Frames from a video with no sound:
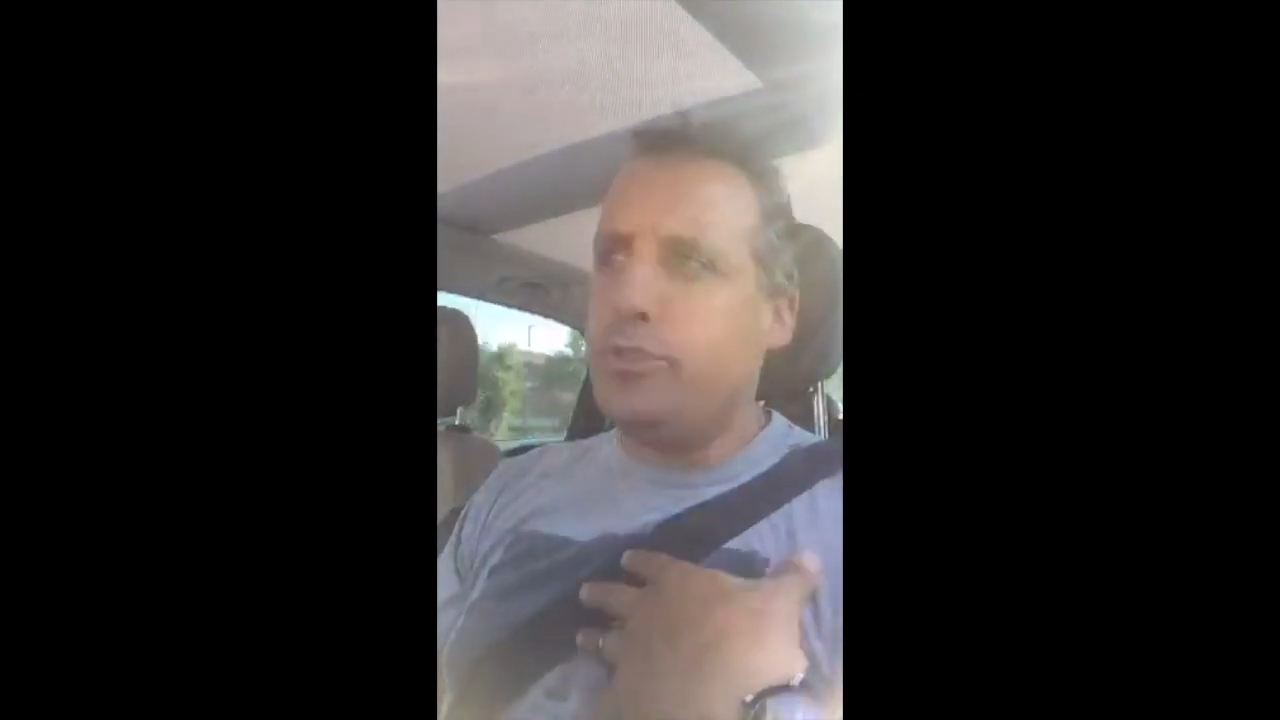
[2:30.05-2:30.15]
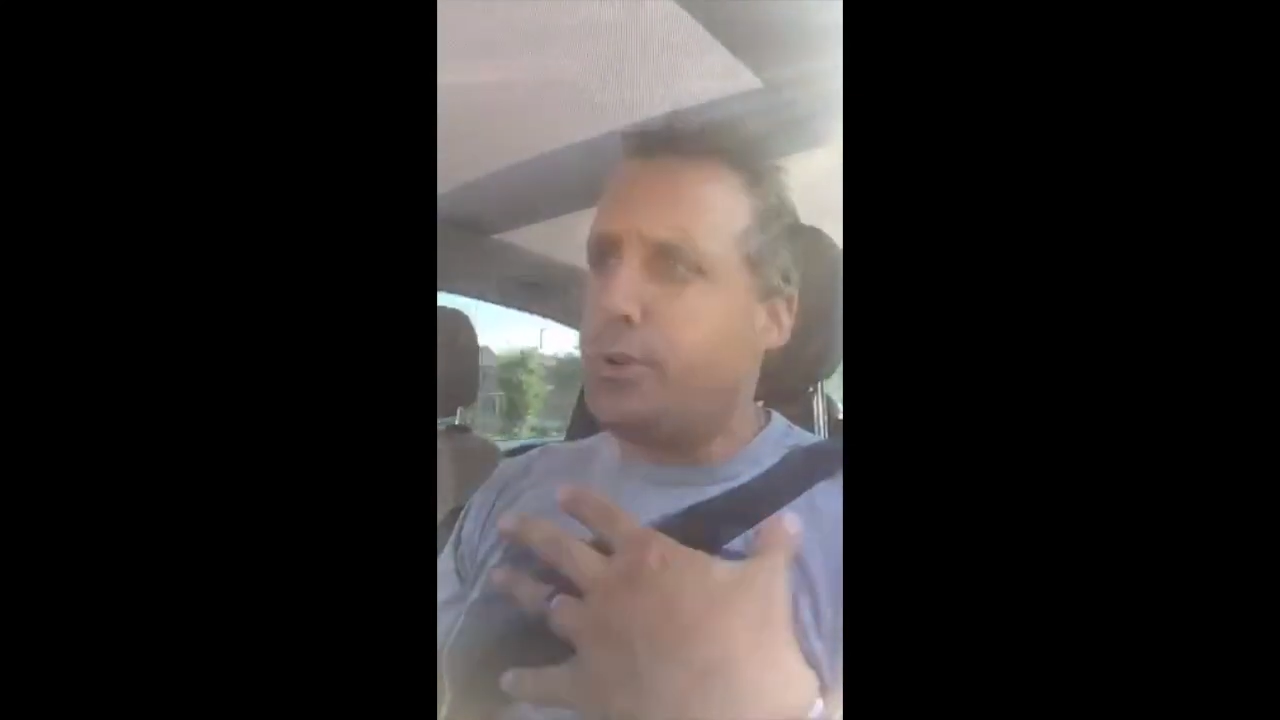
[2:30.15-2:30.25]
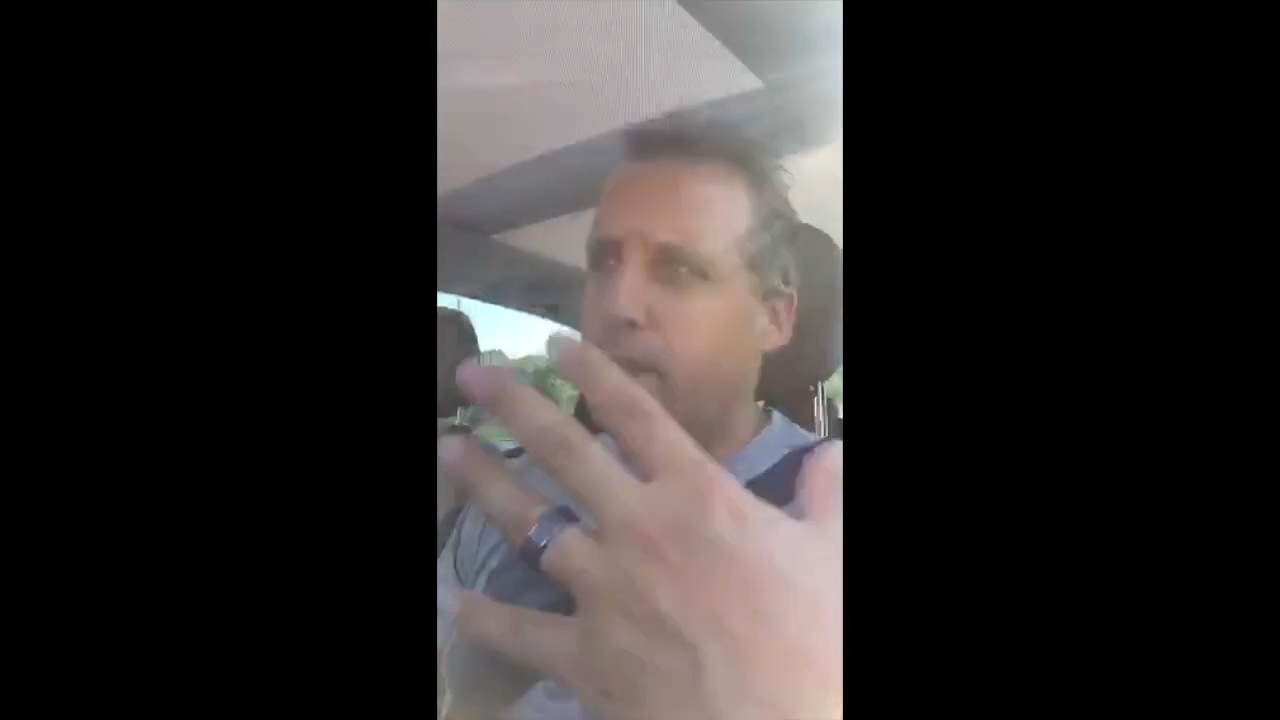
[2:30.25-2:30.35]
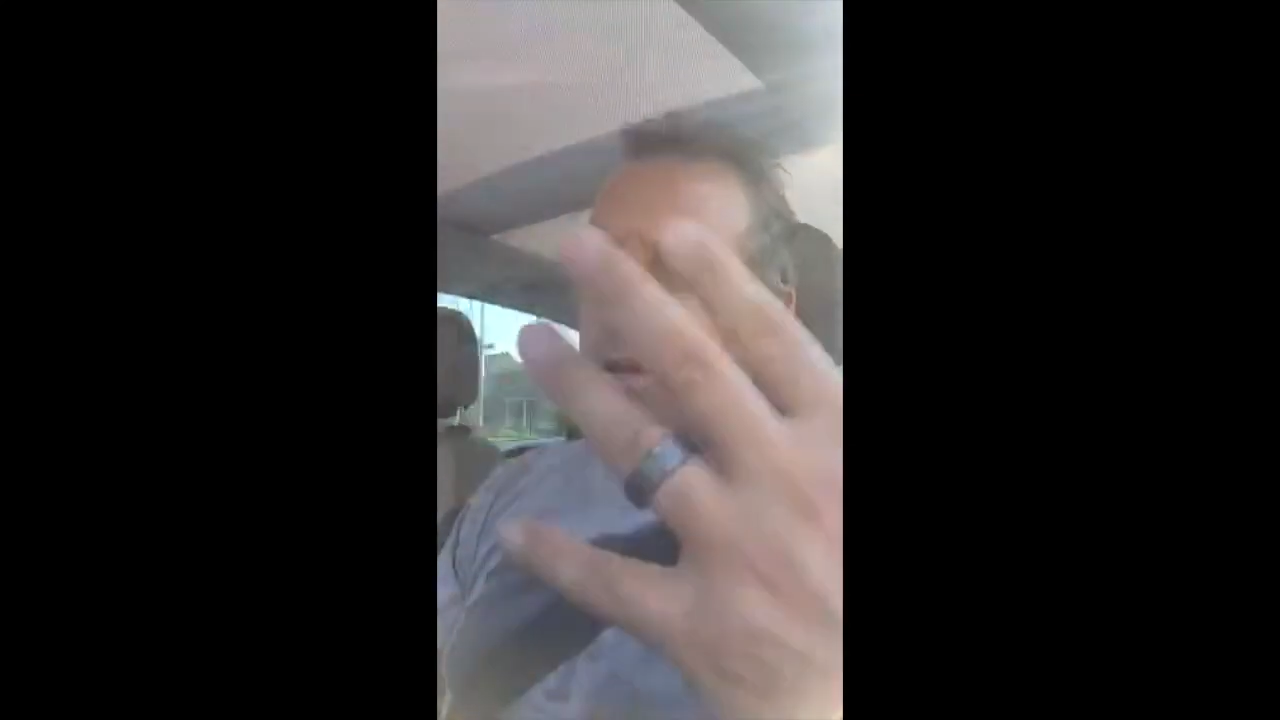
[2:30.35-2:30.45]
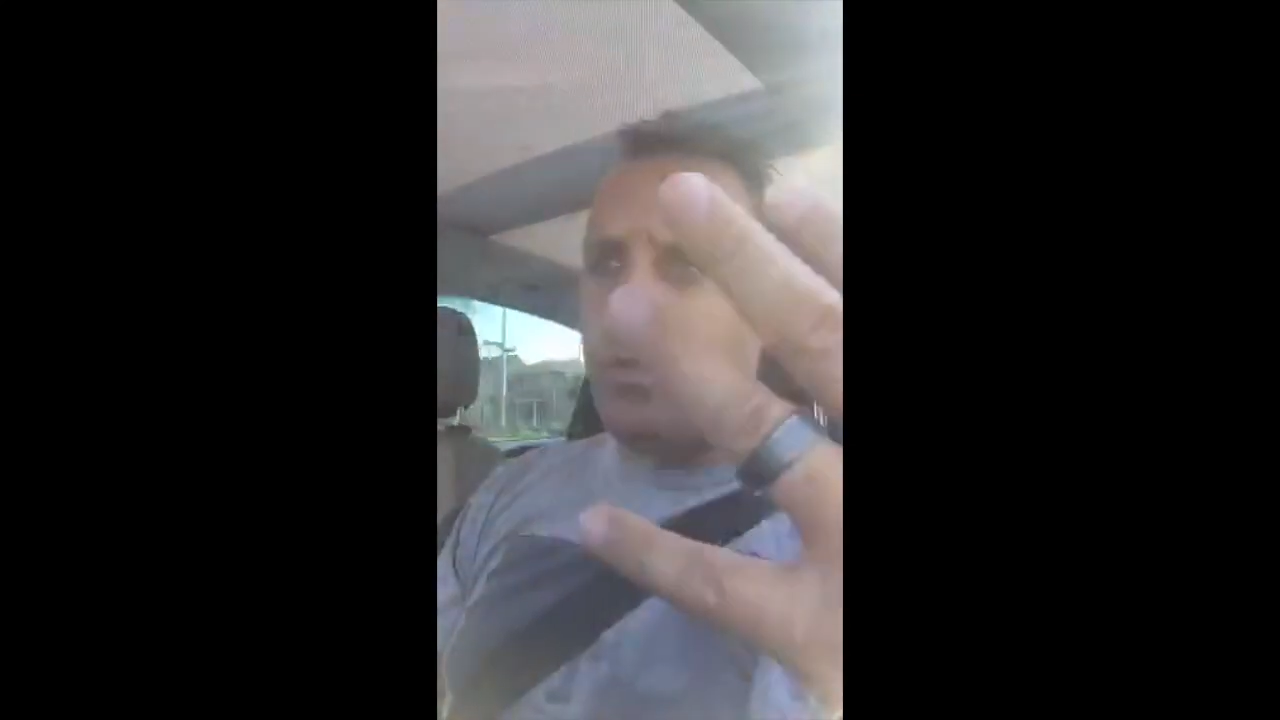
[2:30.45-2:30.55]

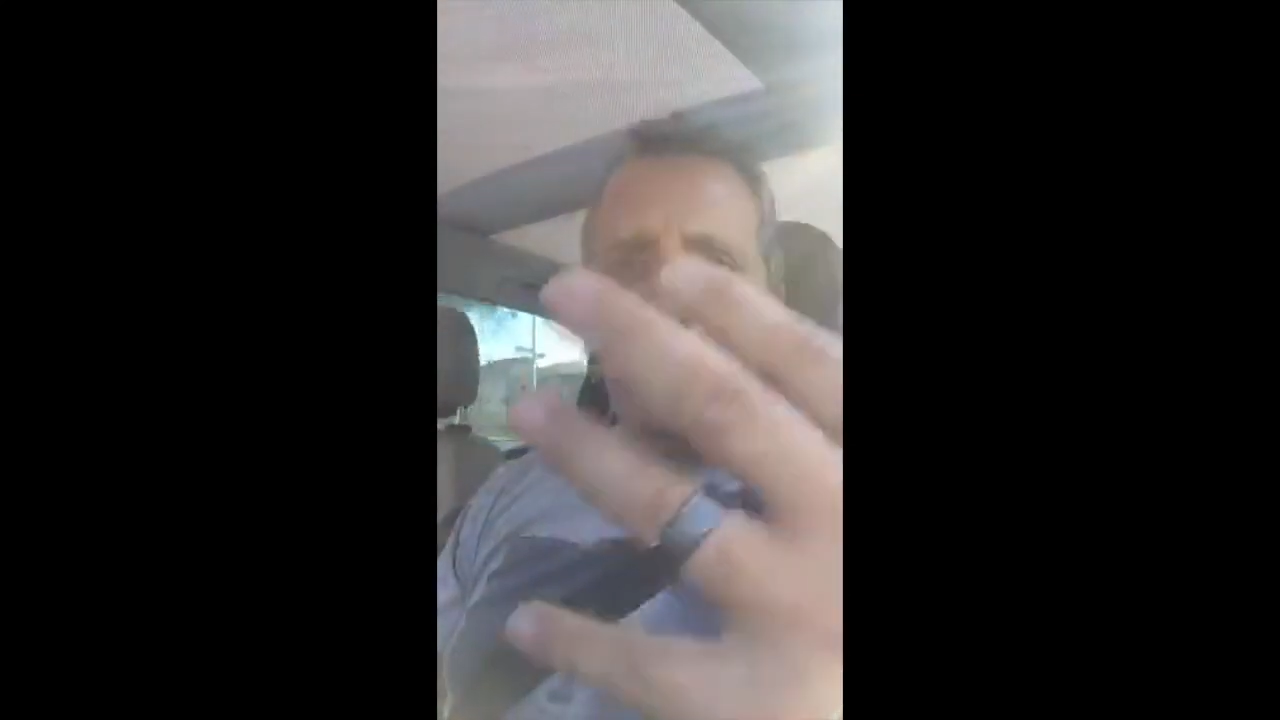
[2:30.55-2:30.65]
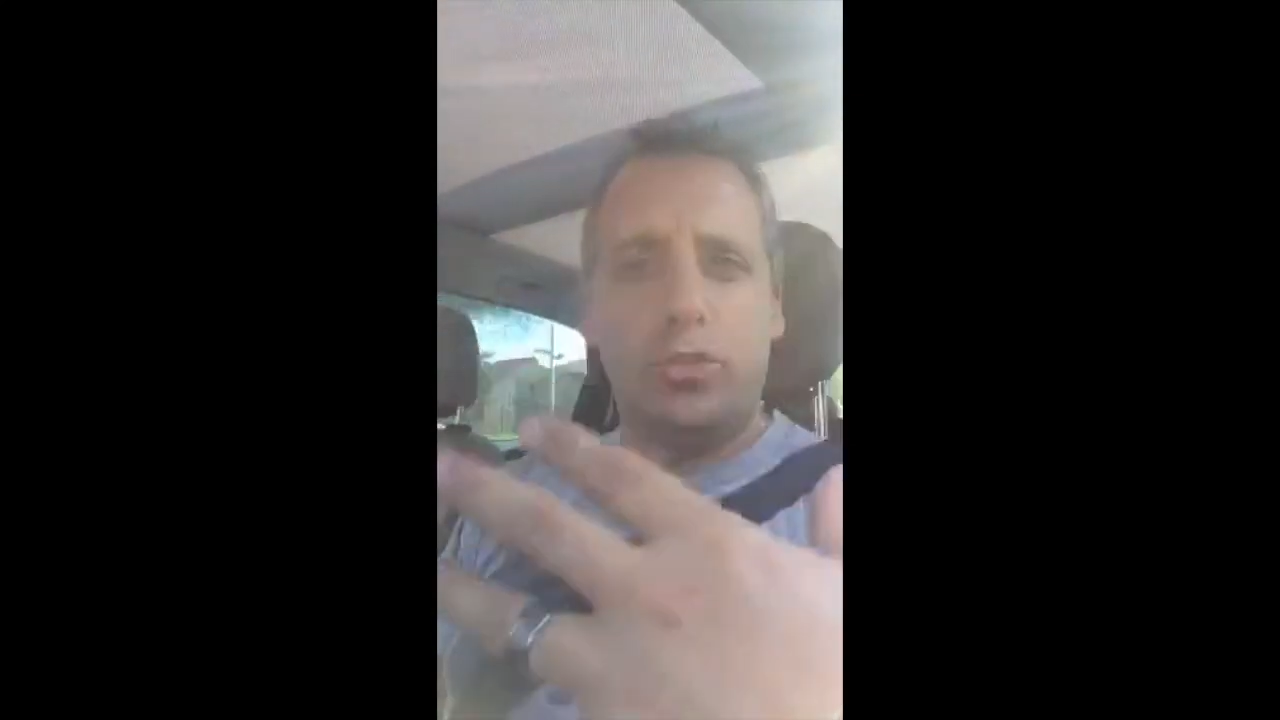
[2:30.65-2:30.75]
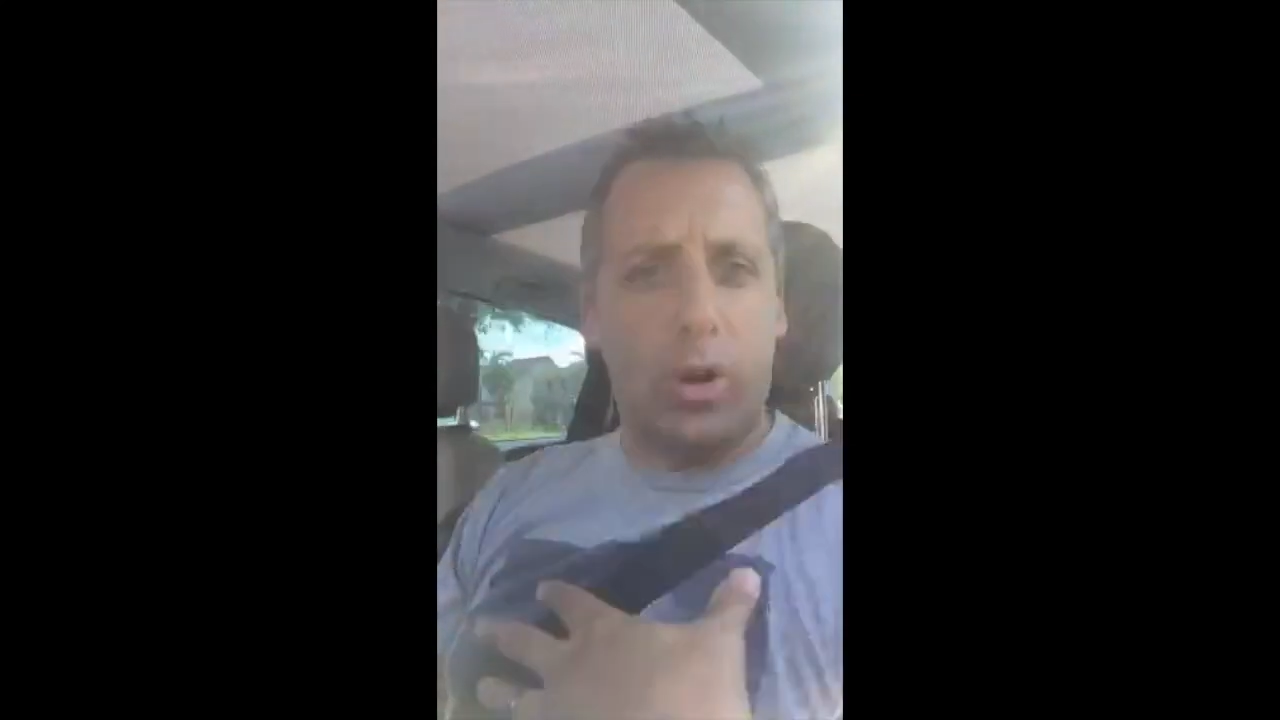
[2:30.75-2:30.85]
so I love all